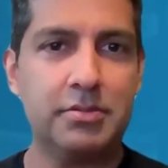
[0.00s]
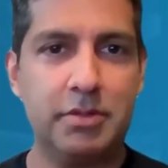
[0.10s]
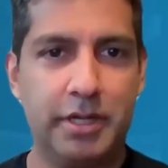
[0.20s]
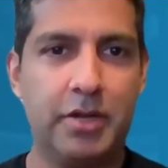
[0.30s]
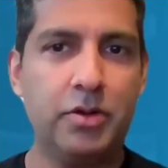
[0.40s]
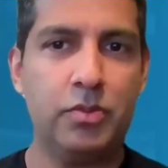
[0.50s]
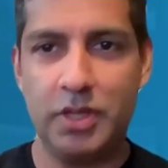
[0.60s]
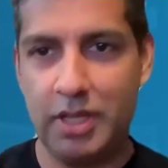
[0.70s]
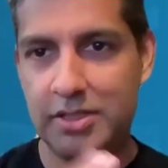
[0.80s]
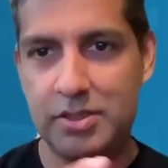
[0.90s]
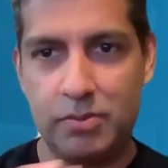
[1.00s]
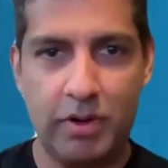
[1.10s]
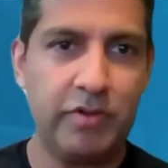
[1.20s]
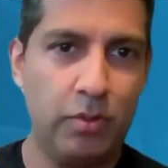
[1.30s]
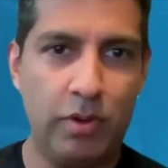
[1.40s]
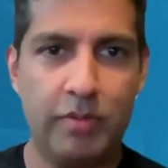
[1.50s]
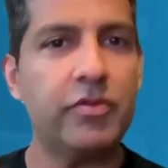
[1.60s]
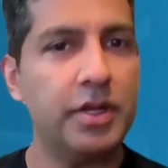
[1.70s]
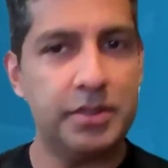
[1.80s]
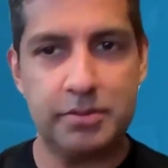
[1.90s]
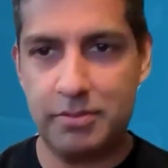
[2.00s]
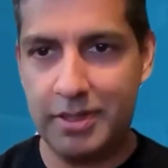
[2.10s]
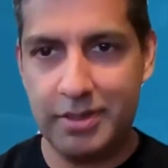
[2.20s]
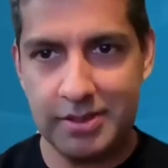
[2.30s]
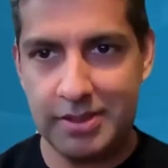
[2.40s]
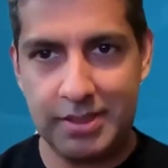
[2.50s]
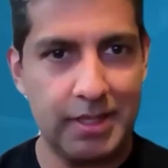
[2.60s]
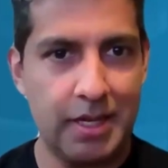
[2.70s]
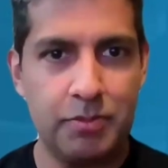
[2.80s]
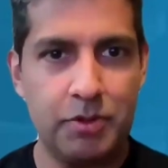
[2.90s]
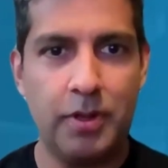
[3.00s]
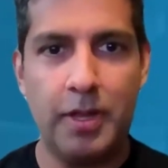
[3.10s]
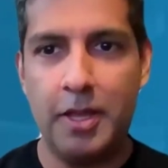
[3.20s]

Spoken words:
like I don't realize the revenue up front, right? As an example.